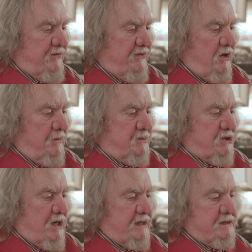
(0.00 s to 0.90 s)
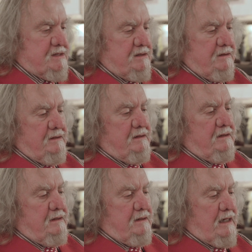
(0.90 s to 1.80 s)
of objects,
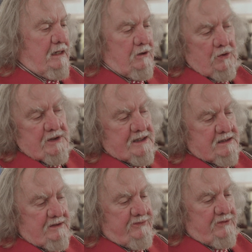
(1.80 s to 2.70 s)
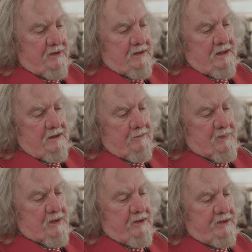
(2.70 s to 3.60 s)
I look at it for a
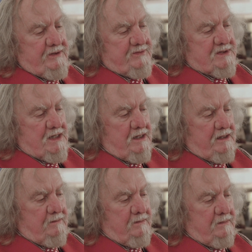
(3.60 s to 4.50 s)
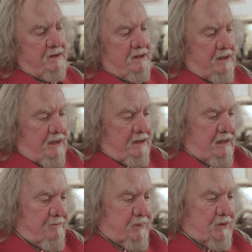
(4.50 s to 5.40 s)
period of time and
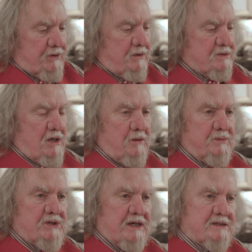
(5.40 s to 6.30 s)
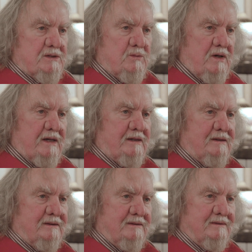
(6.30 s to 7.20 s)
then put those objects
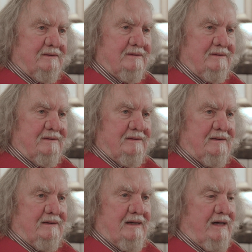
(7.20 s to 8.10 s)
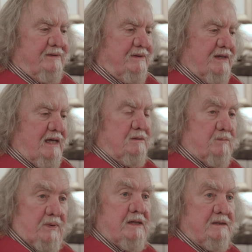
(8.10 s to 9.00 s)
away and then
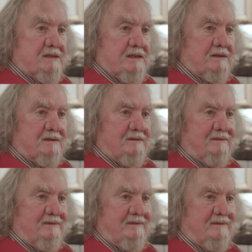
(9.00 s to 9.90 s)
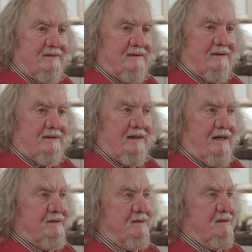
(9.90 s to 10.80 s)
paint it.
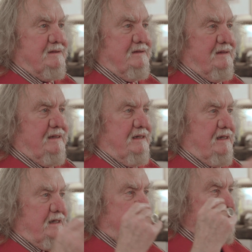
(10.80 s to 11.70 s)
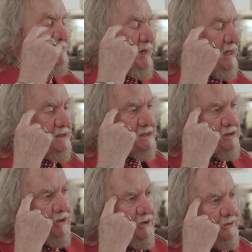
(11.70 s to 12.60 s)
And it's based
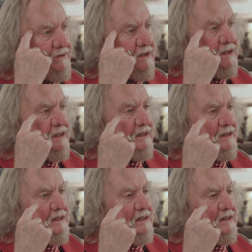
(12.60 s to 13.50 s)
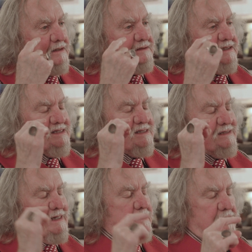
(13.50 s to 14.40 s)
on a
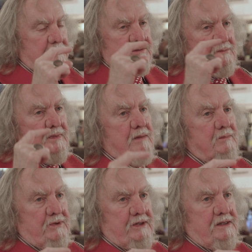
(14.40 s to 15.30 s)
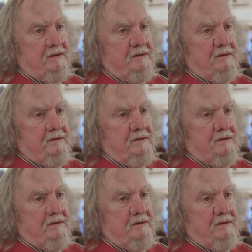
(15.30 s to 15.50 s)
distilled memory